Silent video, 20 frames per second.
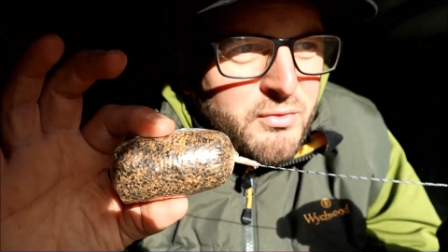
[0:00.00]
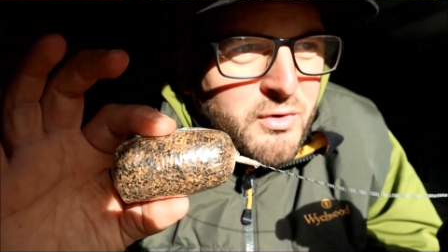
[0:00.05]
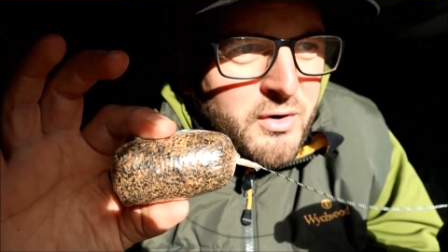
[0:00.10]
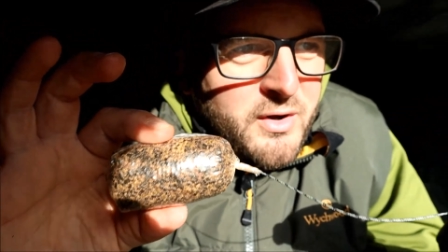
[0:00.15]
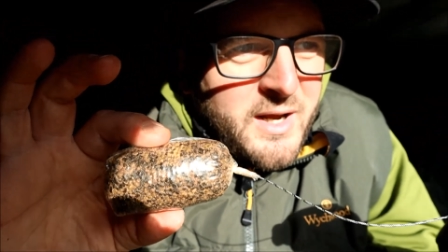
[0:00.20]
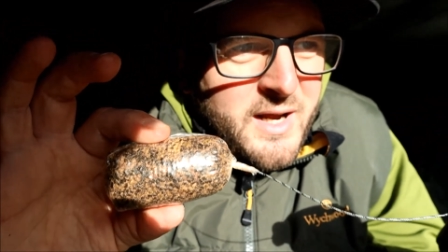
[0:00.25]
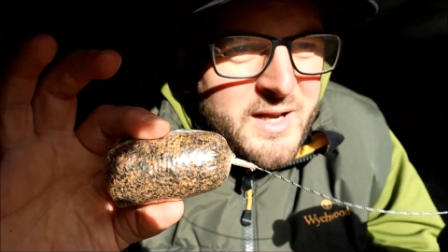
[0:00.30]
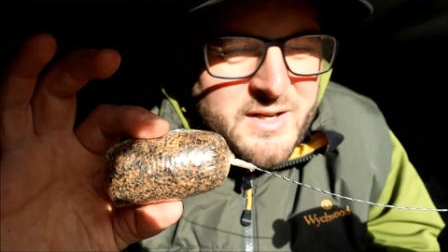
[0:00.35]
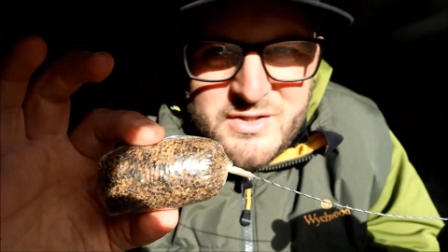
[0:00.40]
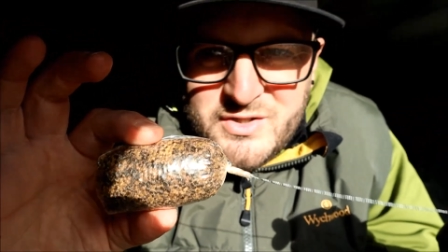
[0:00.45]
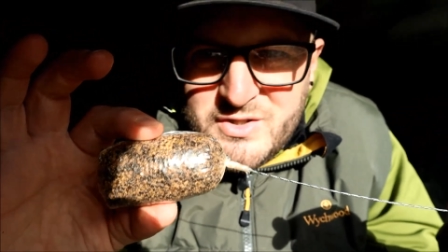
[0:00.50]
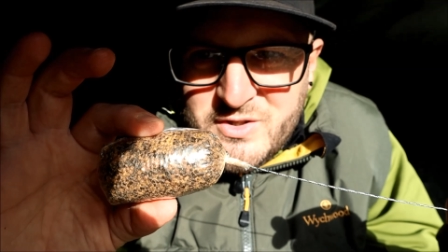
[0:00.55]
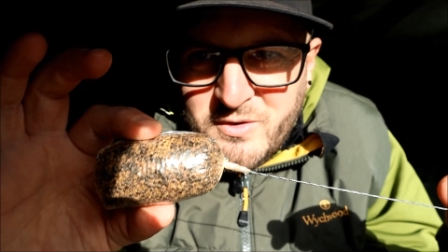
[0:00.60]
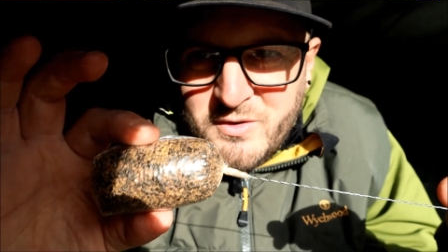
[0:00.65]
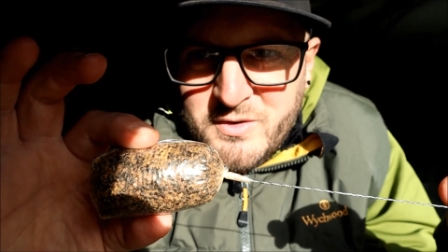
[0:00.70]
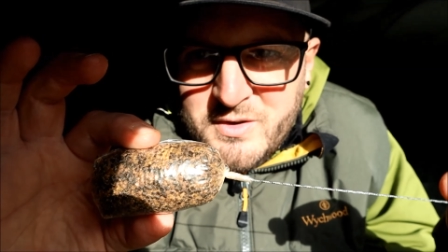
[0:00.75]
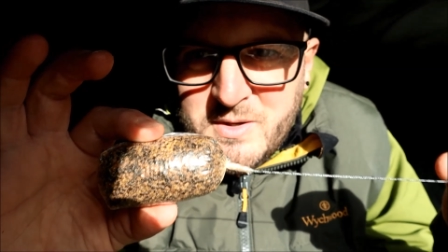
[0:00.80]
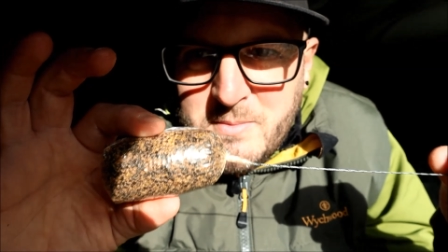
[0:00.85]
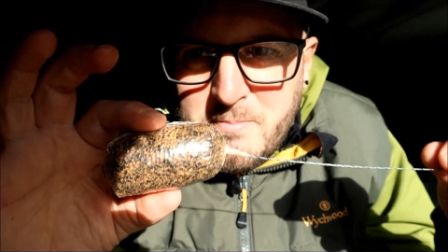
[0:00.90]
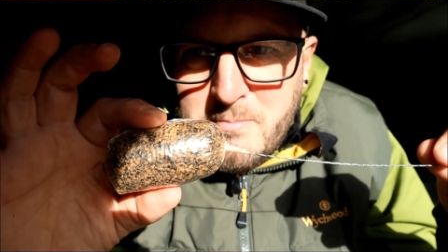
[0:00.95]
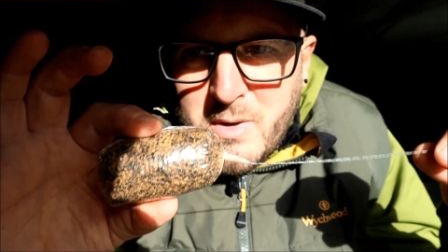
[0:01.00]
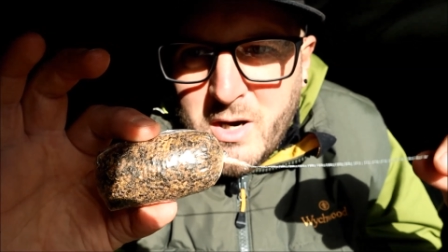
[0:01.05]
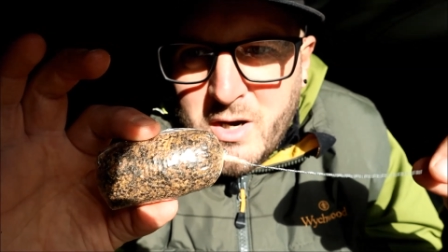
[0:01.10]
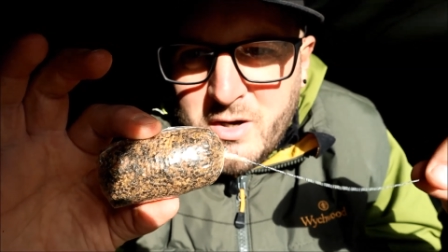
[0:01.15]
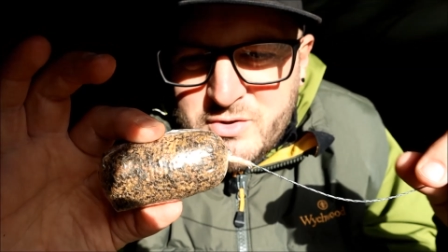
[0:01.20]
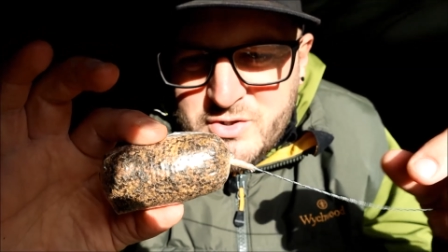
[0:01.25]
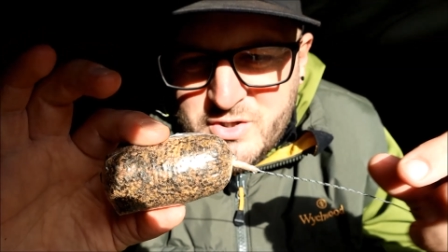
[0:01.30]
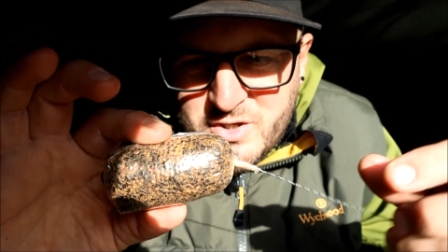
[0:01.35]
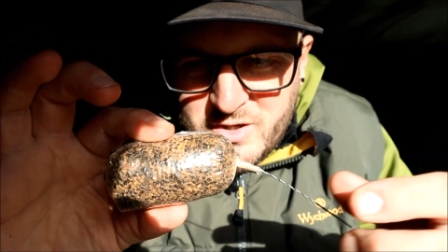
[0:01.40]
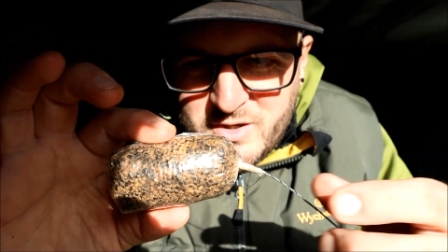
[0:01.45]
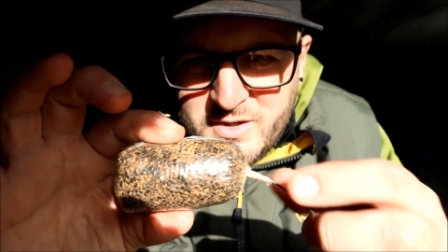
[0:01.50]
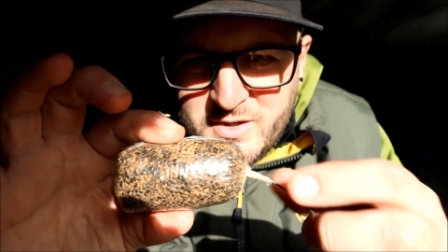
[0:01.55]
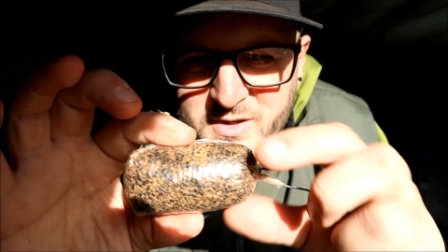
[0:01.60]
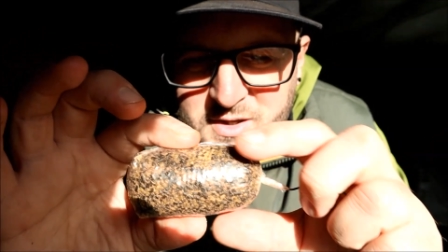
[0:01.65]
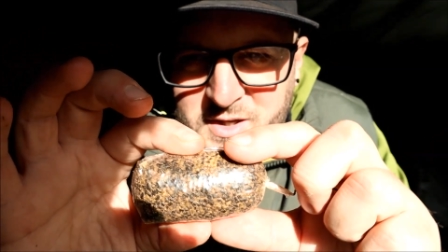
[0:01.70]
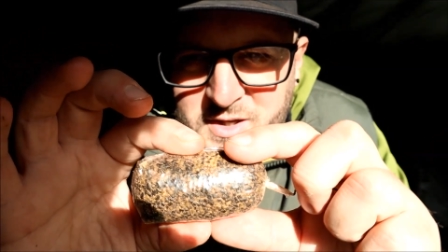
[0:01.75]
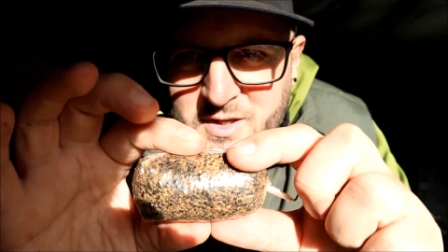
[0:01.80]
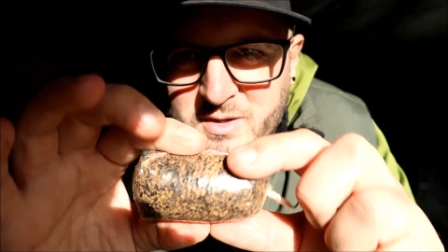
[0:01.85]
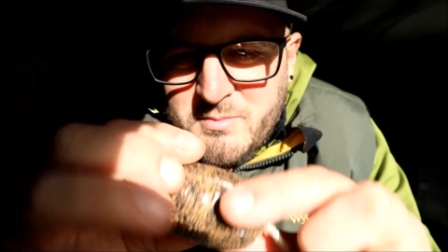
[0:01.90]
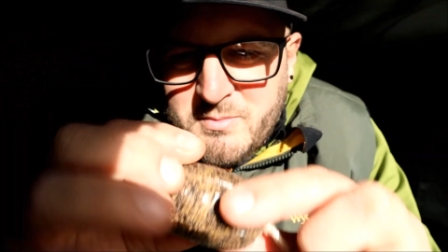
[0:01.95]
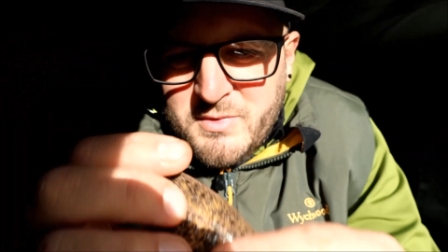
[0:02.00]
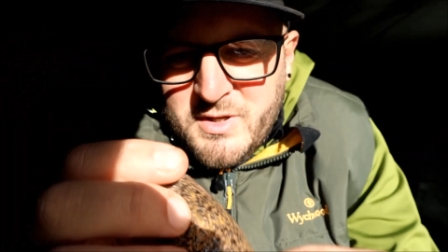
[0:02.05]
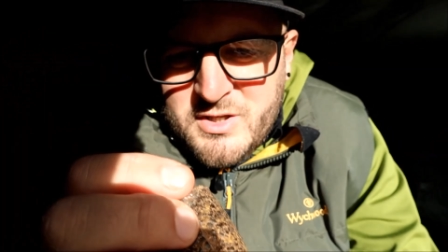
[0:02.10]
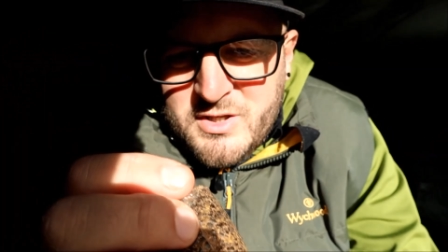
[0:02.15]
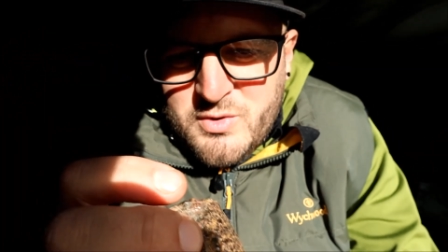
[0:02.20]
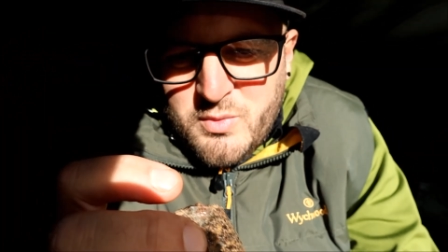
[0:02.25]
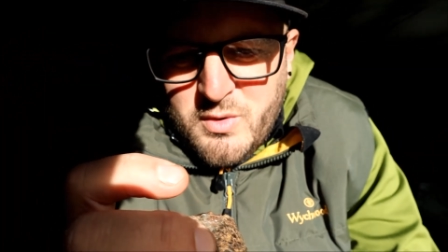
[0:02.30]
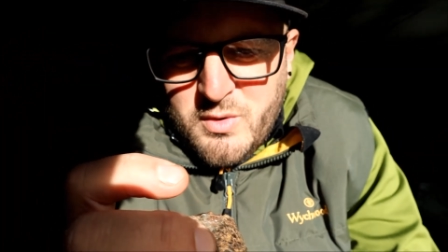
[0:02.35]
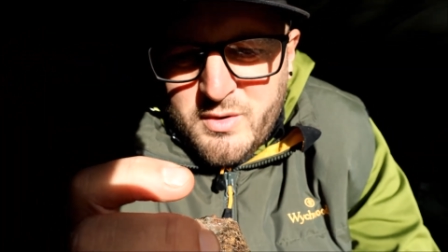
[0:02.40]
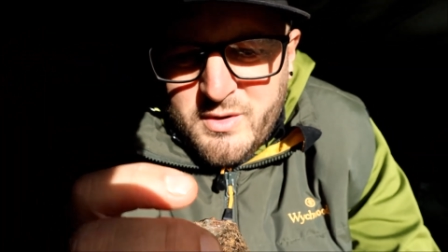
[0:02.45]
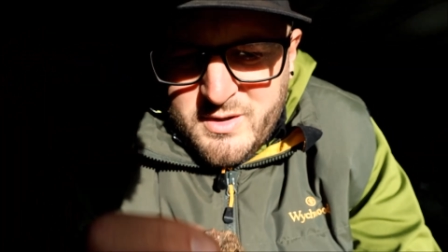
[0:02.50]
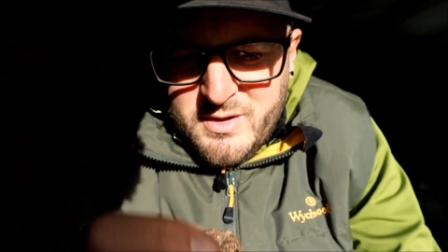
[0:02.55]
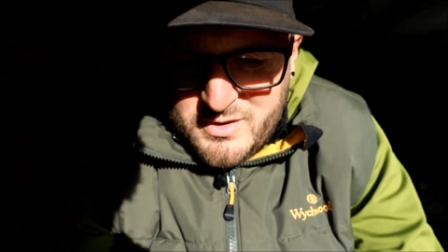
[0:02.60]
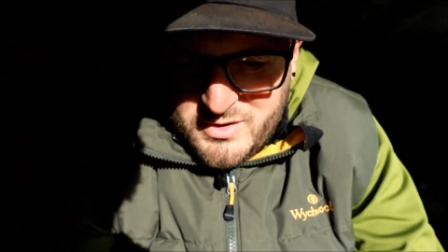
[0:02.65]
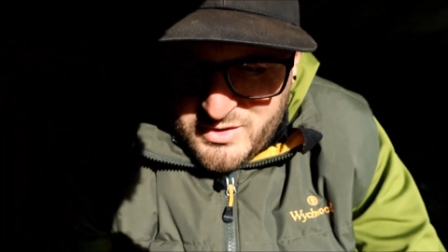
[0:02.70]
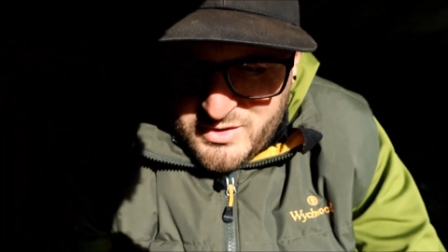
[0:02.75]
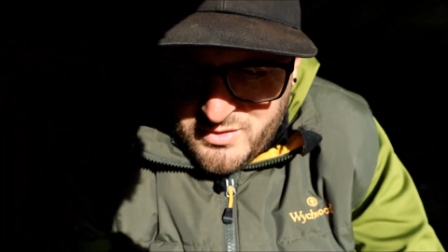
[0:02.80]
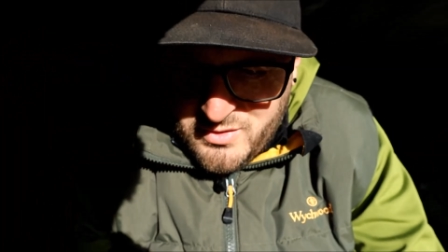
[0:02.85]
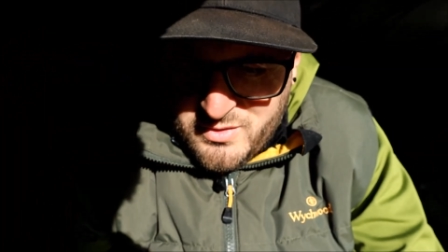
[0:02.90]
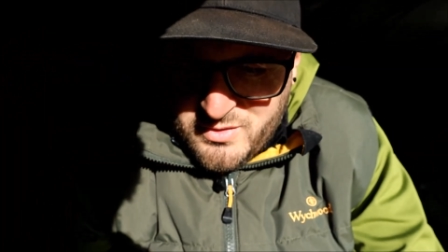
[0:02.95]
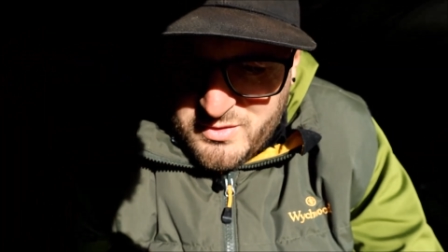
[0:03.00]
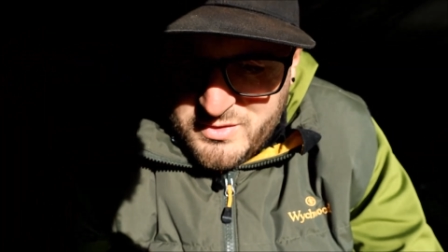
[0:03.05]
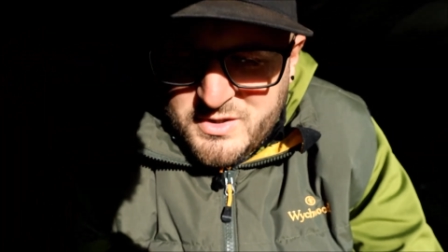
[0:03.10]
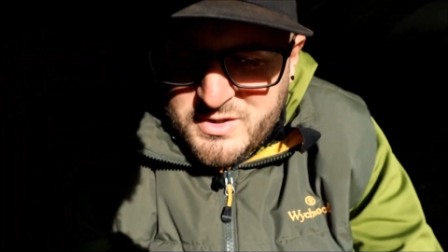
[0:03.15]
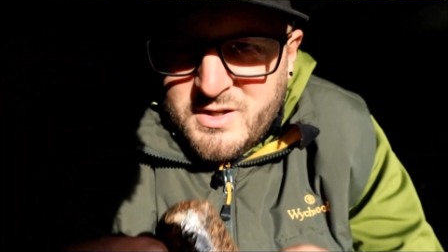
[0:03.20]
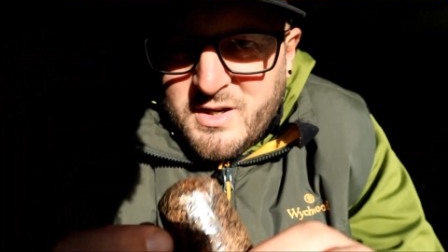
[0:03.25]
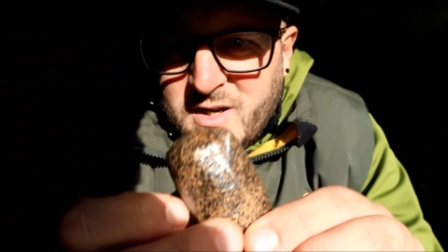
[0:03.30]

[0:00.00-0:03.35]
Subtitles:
right hand side margin. This one has got